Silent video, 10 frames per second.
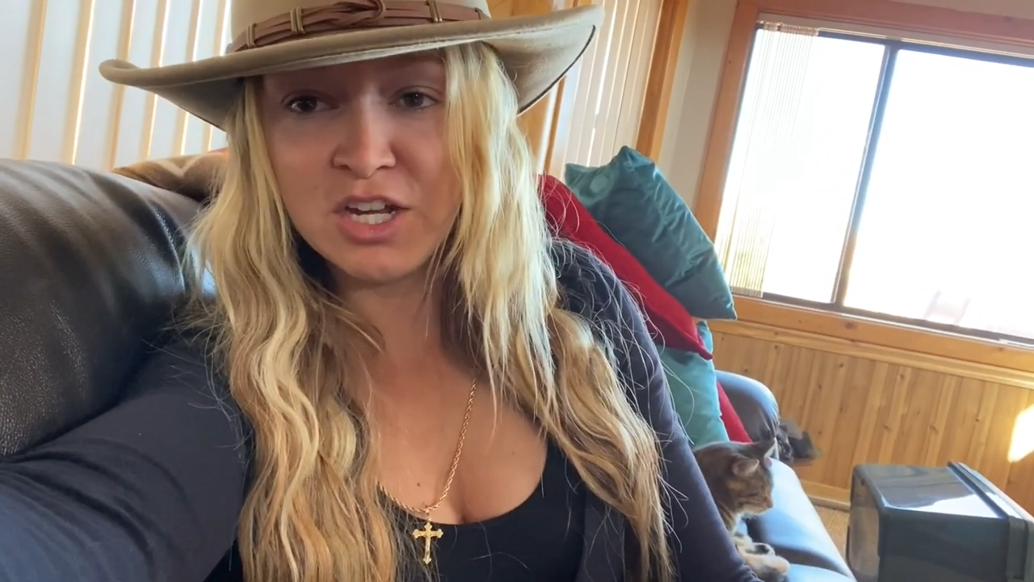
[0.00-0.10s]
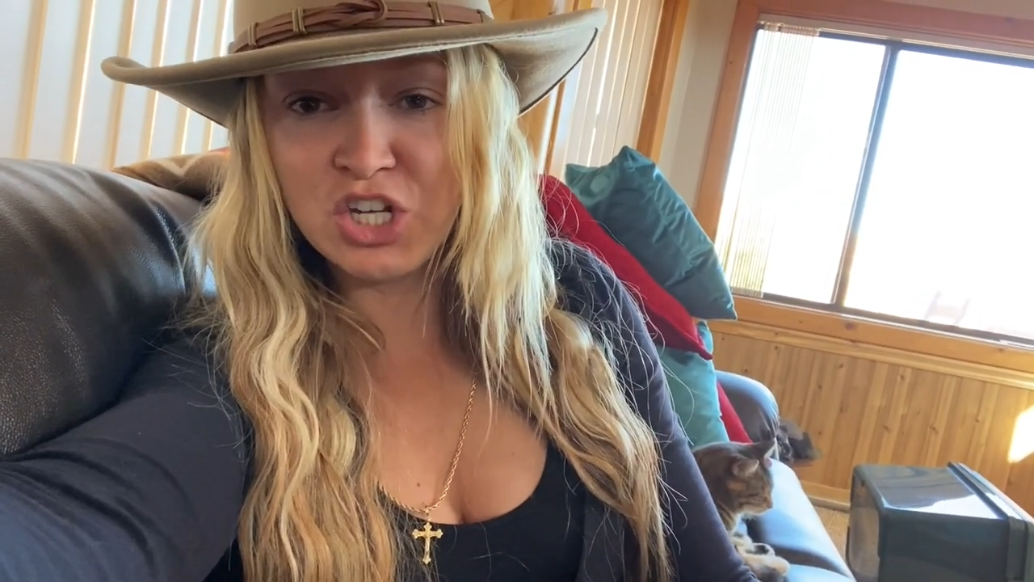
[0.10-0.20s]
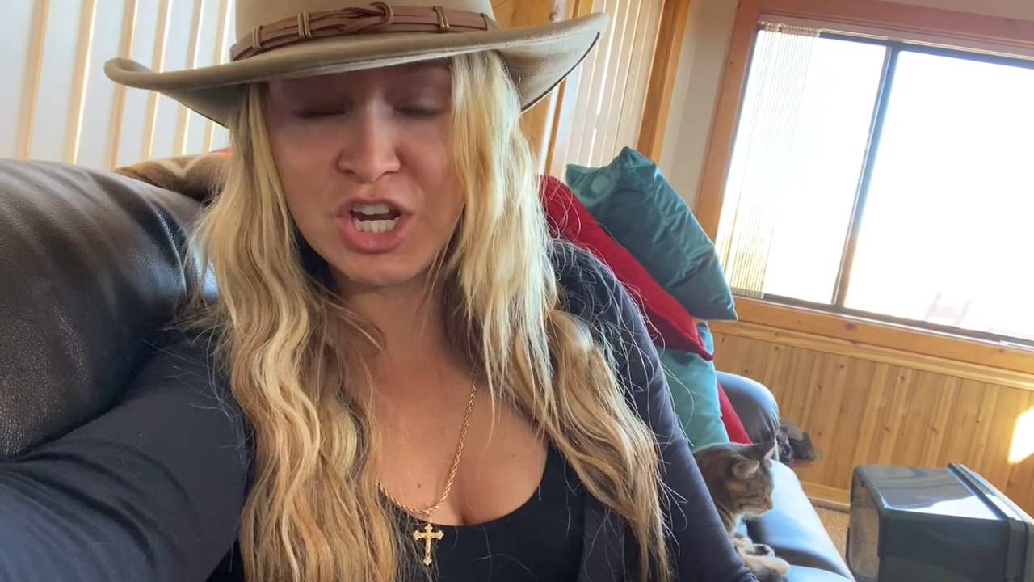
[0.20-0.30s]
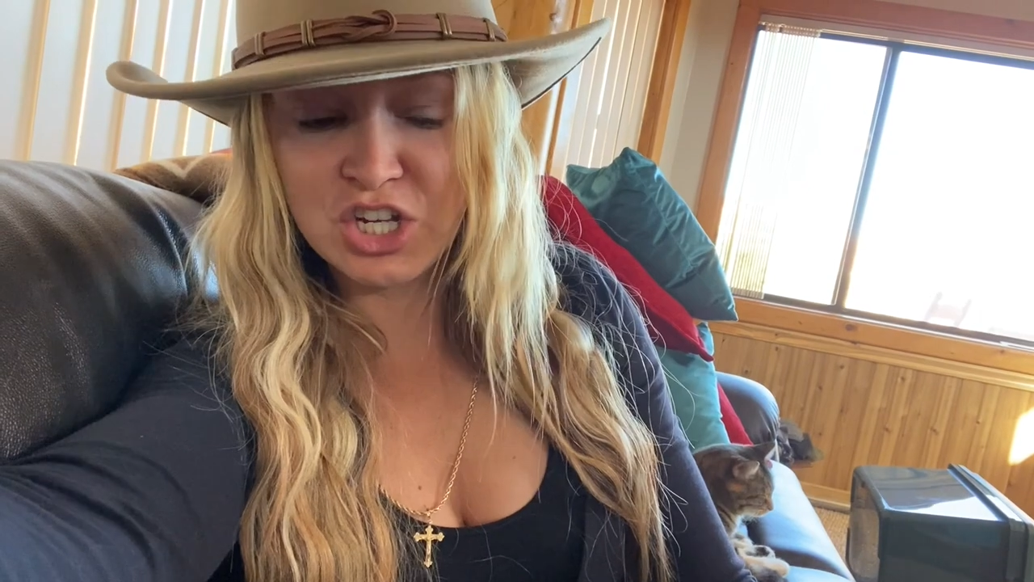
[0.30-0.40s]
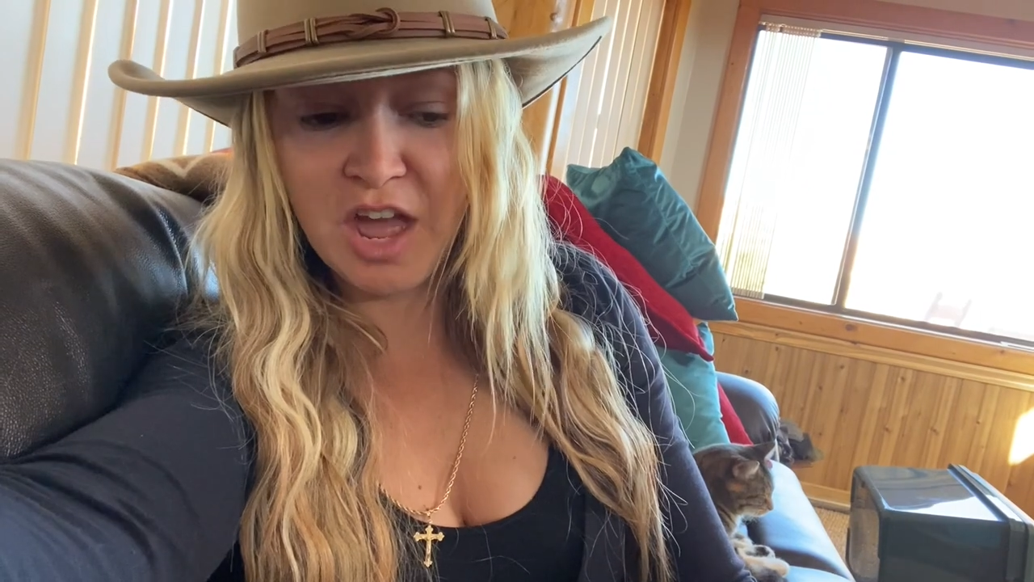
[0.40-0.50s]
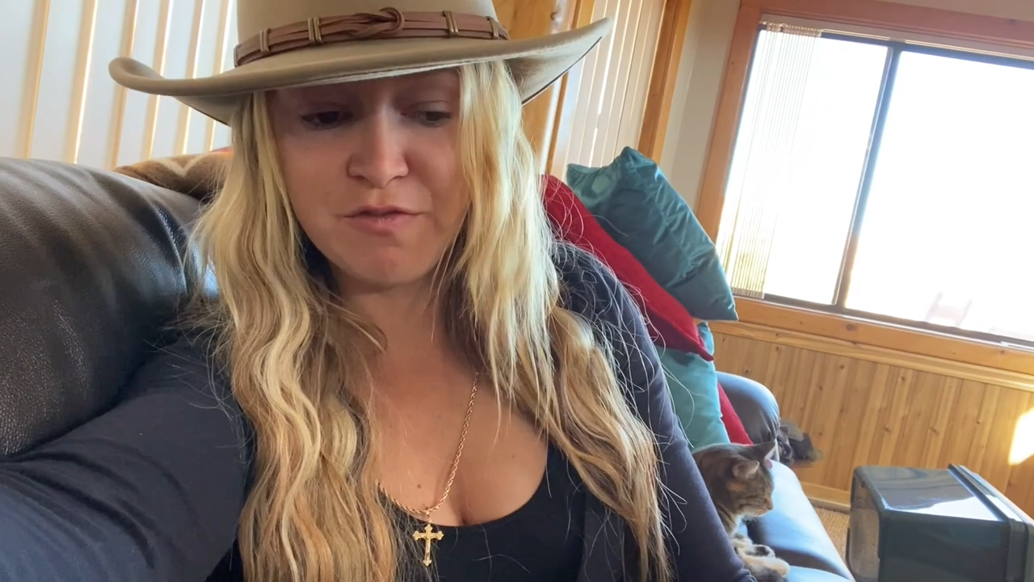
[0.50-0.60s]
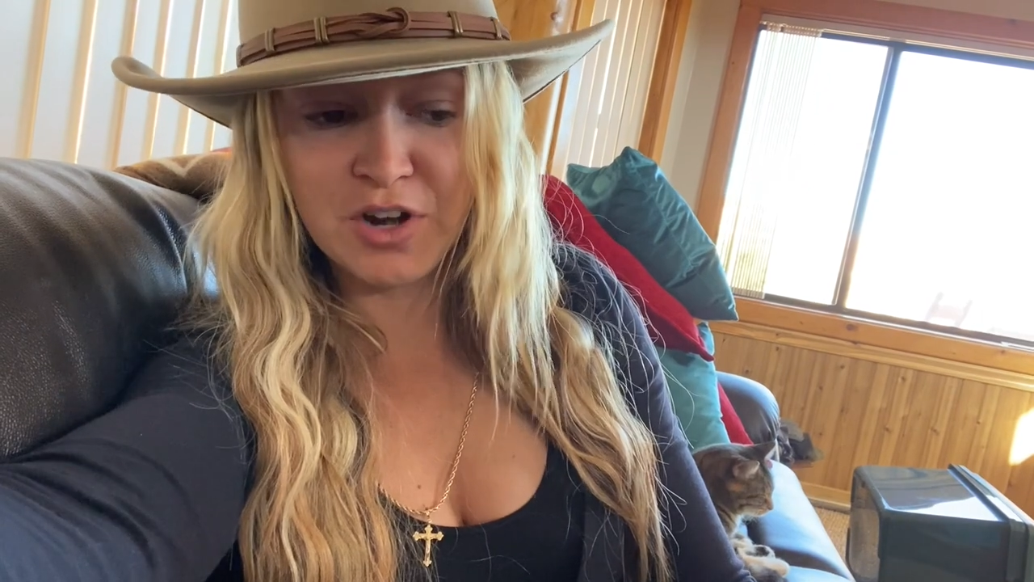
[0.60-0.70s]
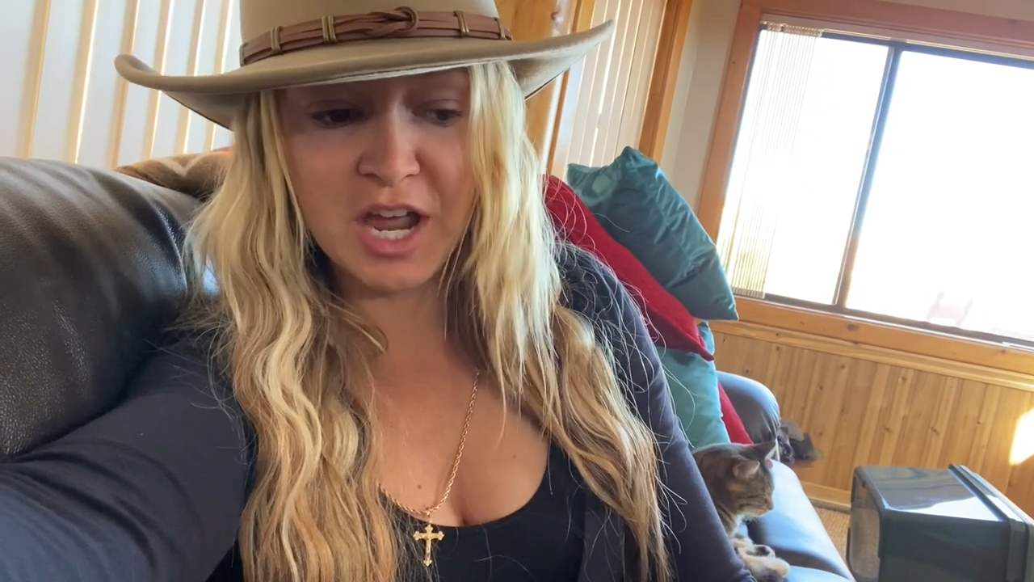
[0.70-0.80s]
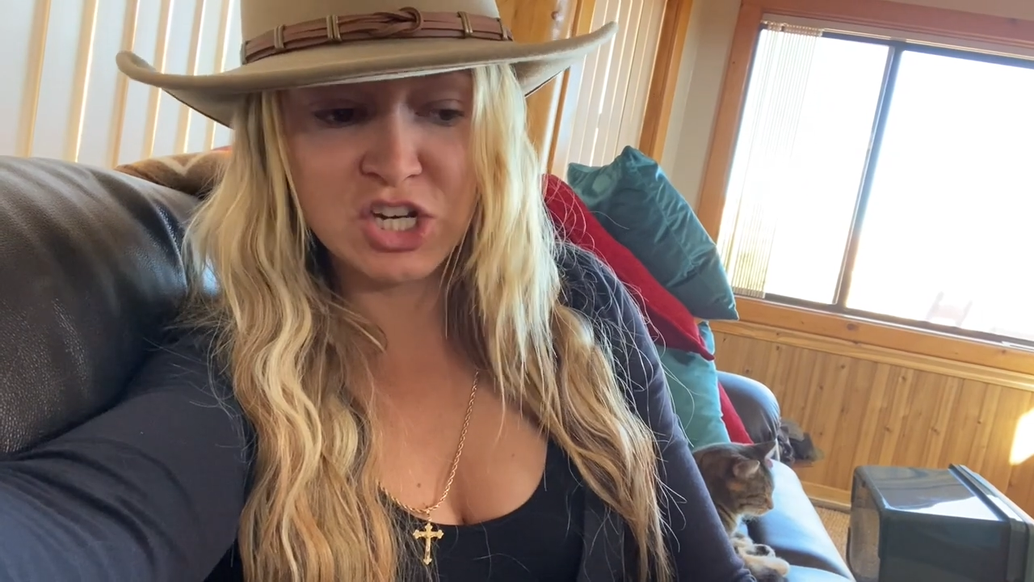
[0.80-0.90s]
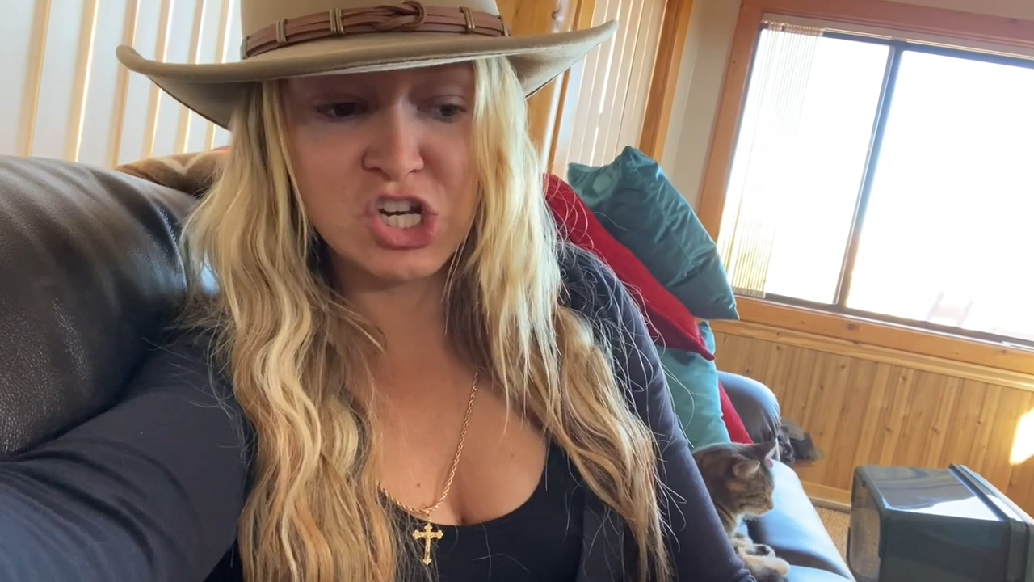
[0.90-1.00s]
change that
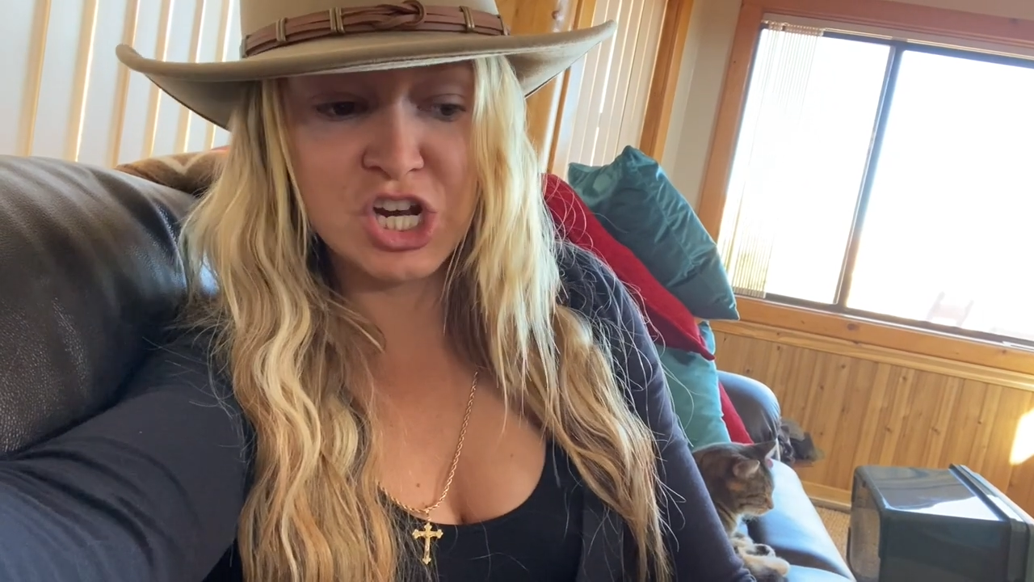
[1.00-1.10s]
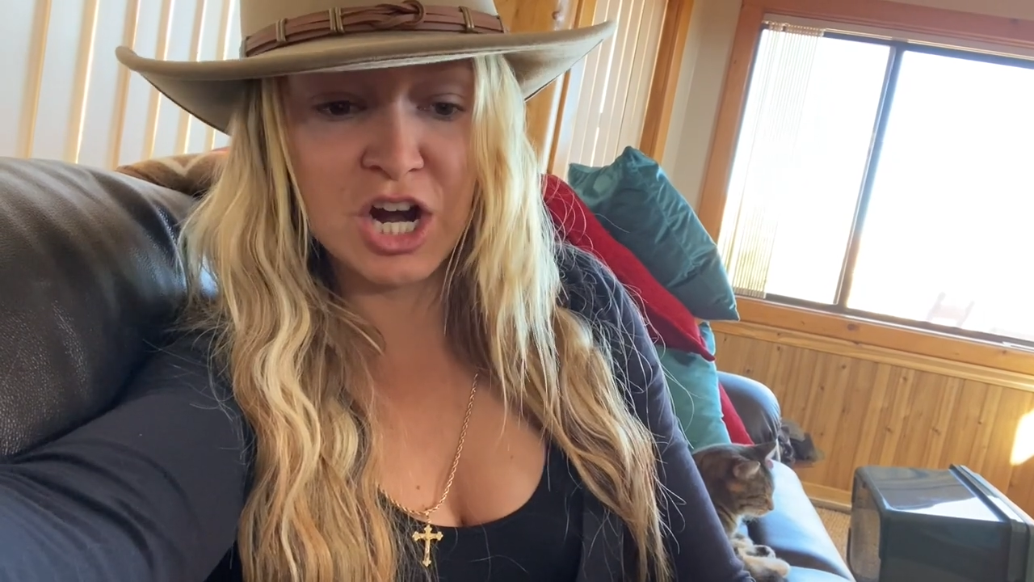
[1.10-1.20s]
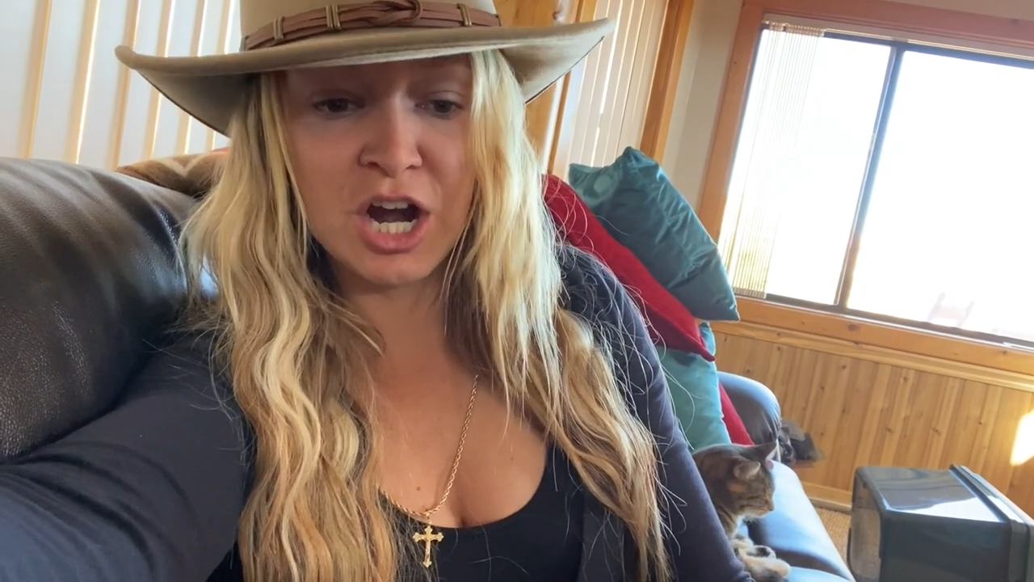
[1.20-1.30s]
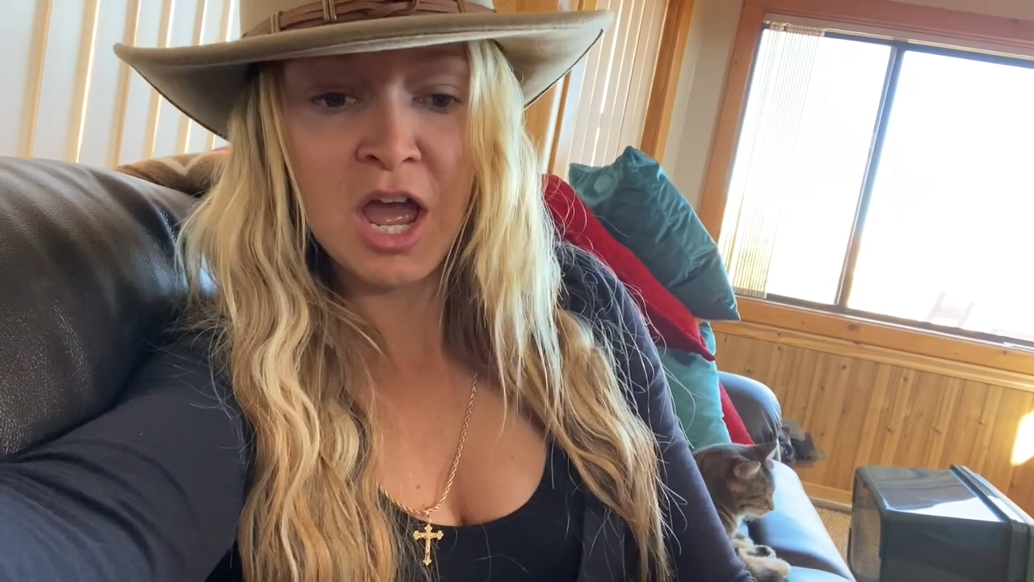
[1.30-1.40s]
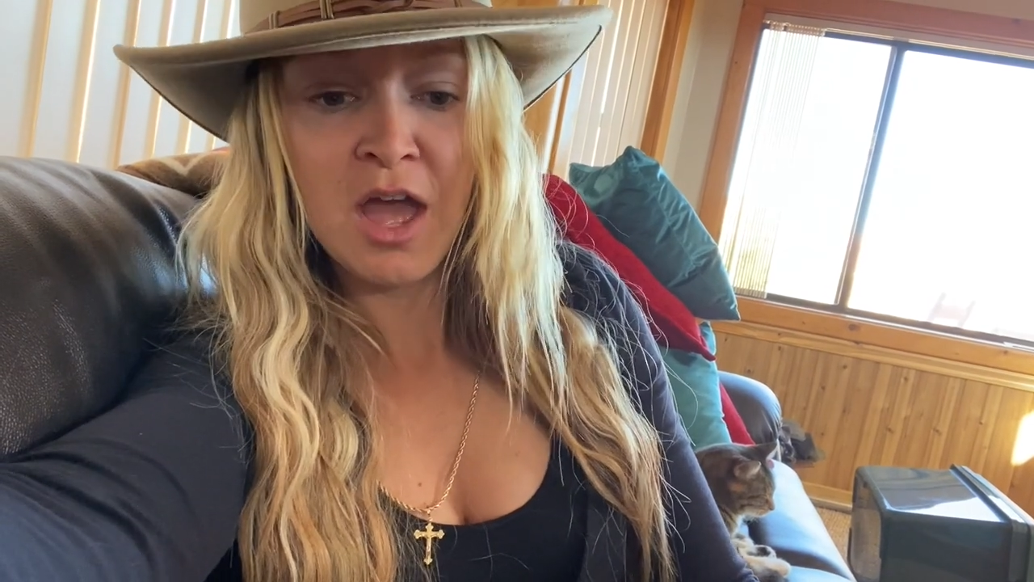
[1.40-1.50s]
for next year.